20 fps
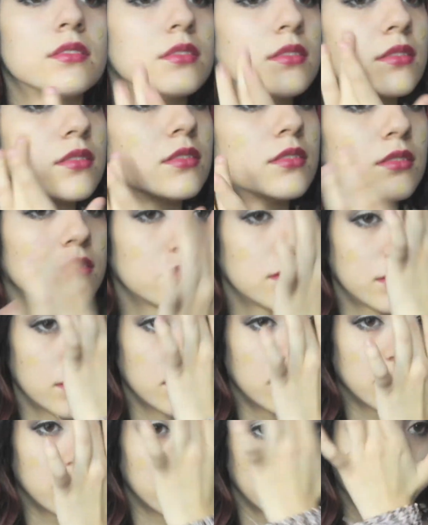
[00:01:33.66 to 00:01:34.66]

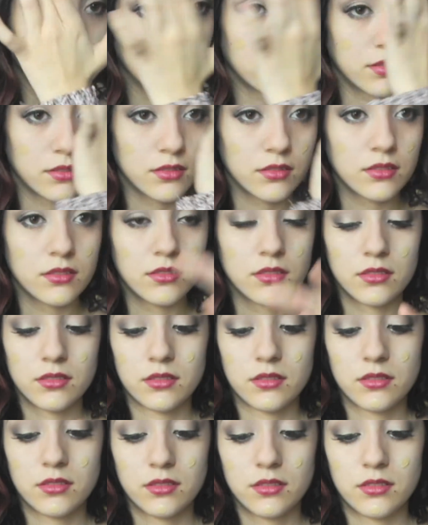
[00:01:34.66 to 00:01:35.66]

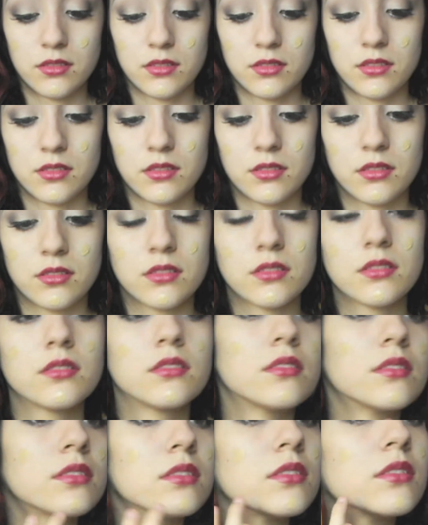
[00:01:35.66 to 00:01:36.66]

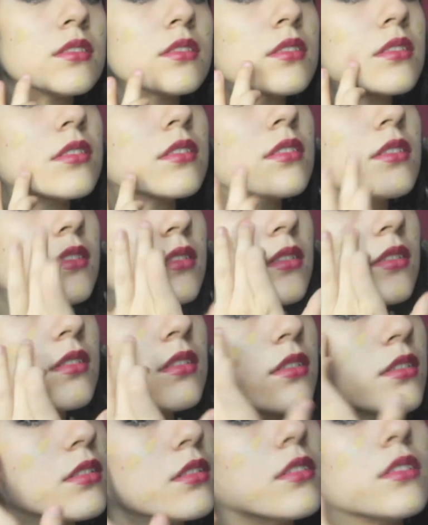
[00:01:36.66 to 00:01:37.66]

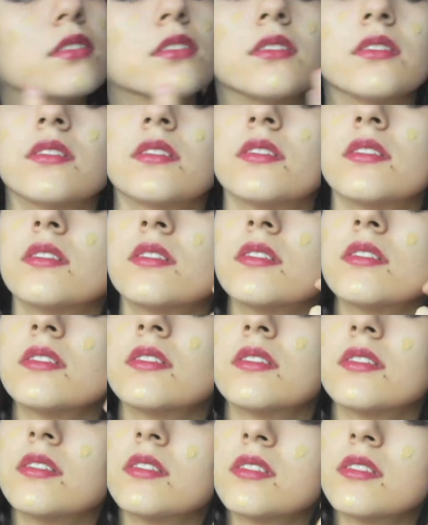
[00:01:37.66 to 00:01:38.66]

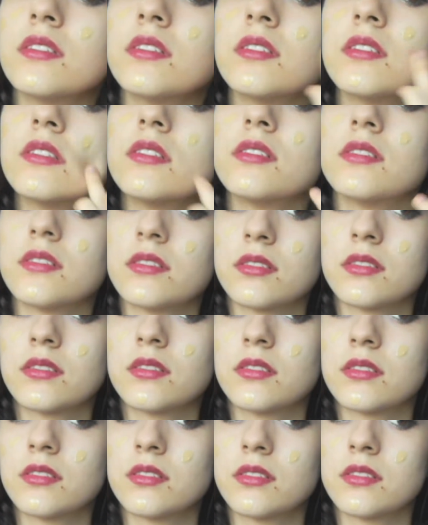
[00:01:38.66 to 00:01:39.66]

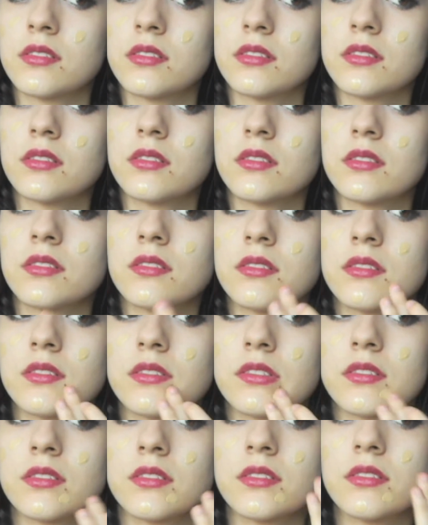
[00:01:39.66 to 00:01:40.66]

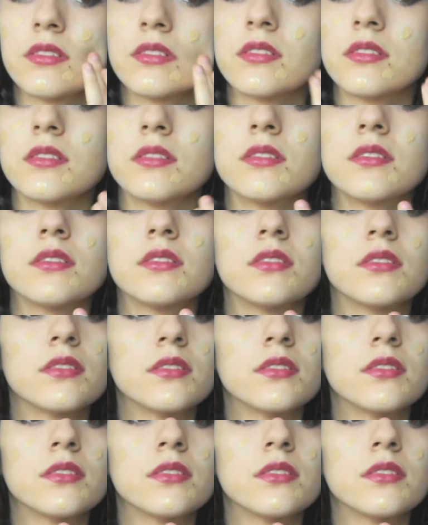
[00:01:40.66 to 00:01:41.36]
Nothing is said.